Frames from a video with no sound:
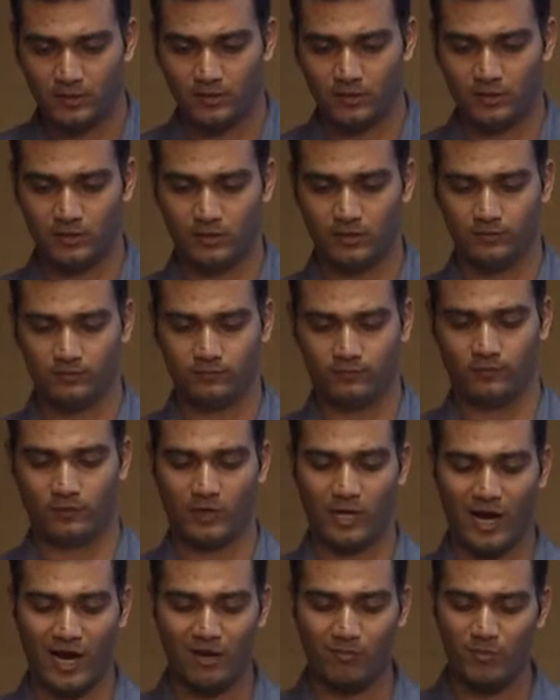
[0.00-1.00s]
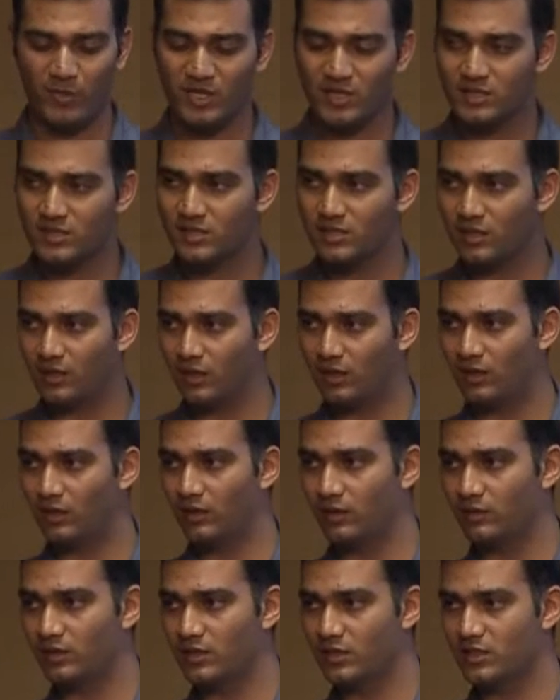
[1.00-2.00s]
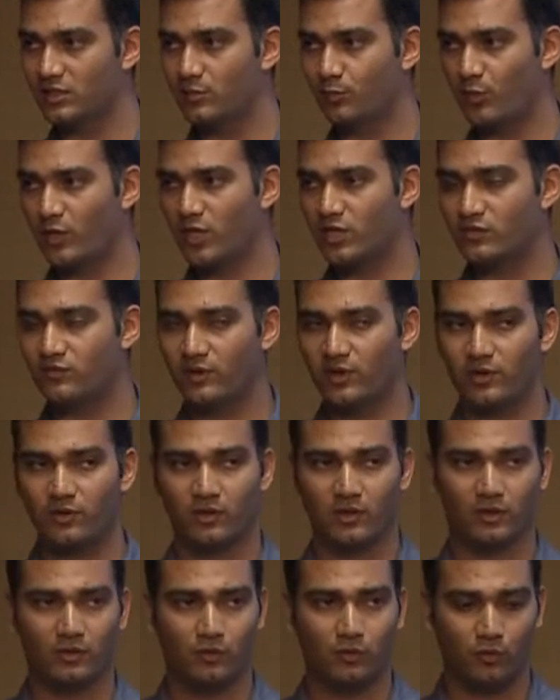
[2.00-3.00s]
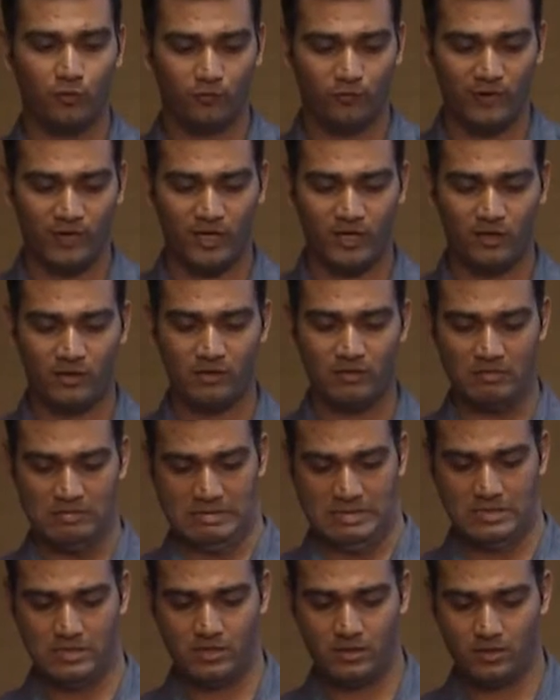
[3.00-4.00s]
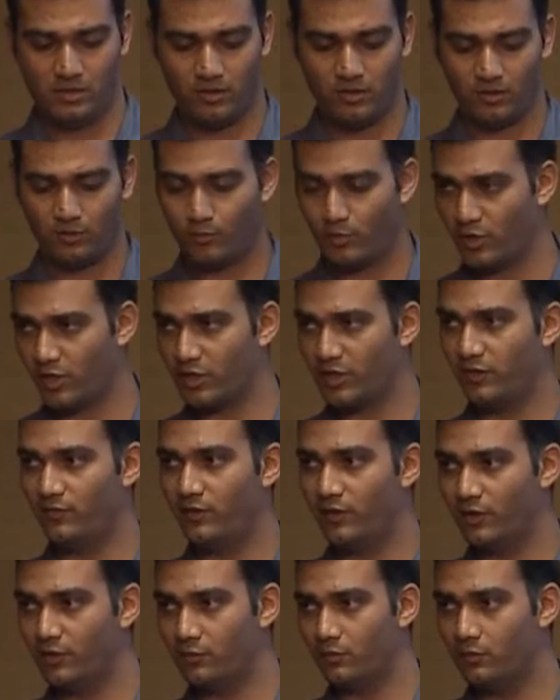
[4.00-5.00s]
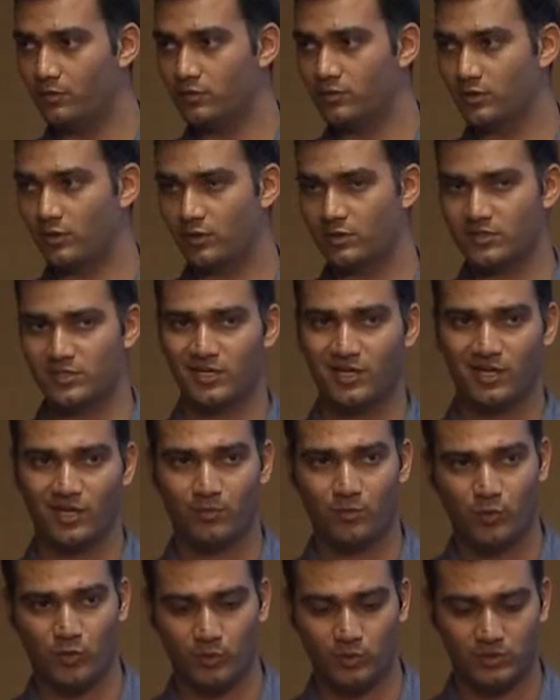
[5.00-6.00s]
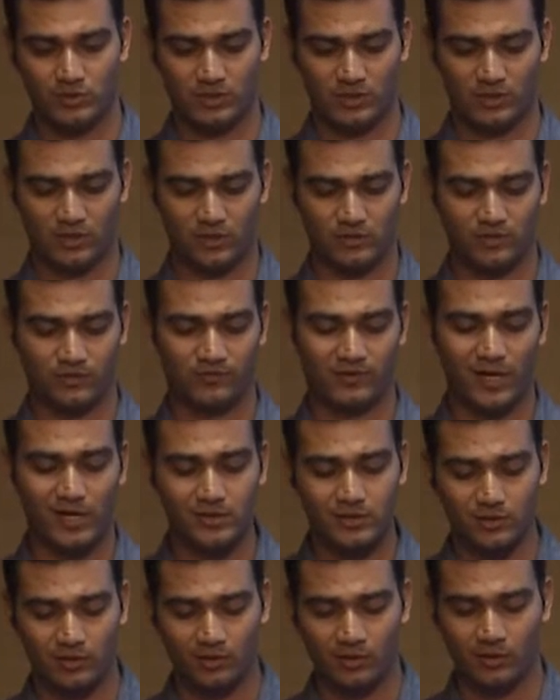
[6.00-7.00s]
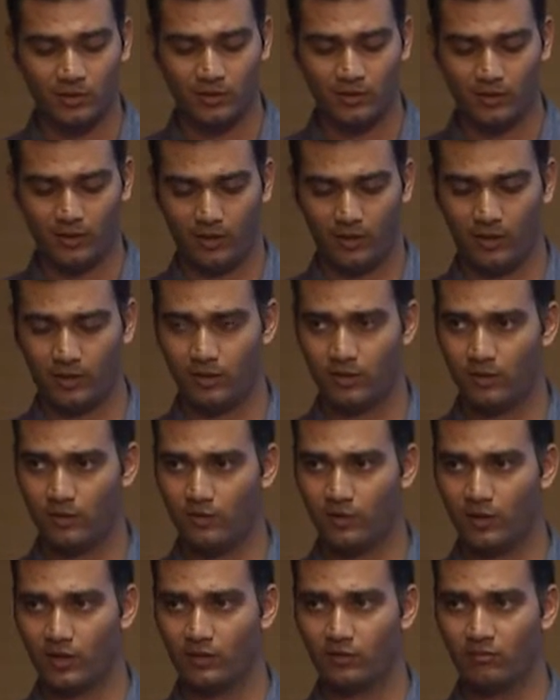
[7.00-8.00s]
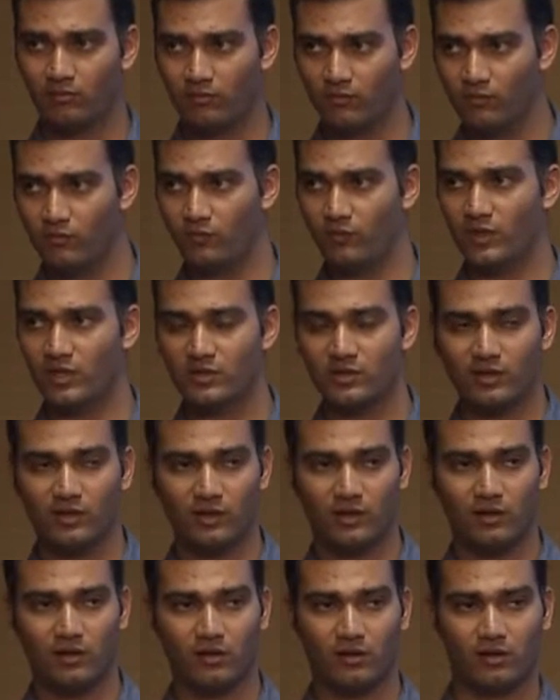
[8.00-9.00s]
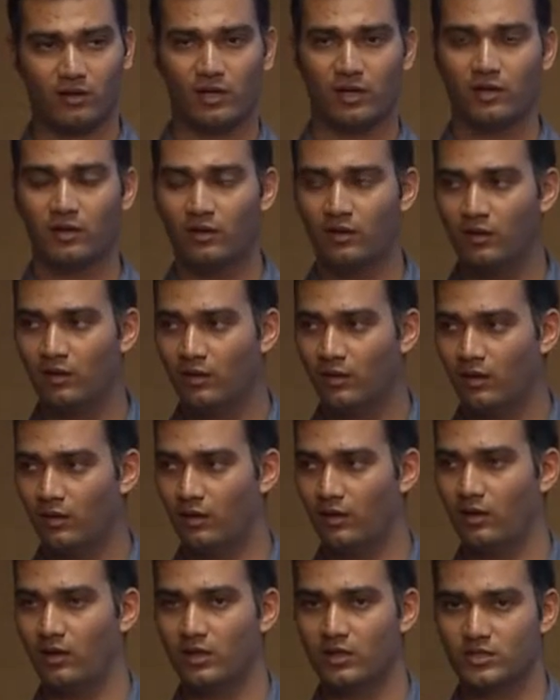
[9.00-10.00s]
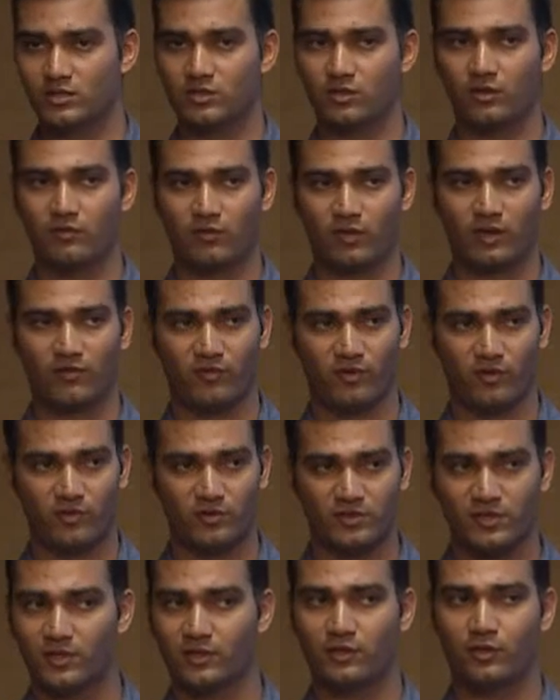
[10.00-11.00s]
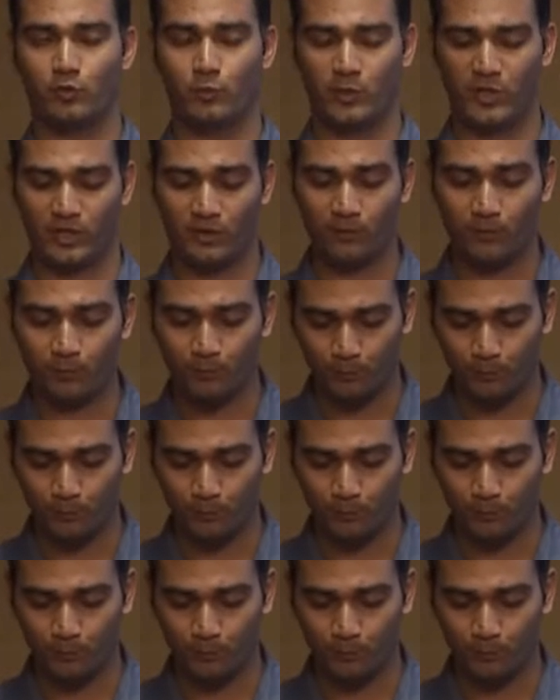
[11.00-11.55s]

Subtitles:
For admins, this is a place where you can go find your productivity tools or CRM tools and things of that sort, and you can, with a single click, install for every user in the domain.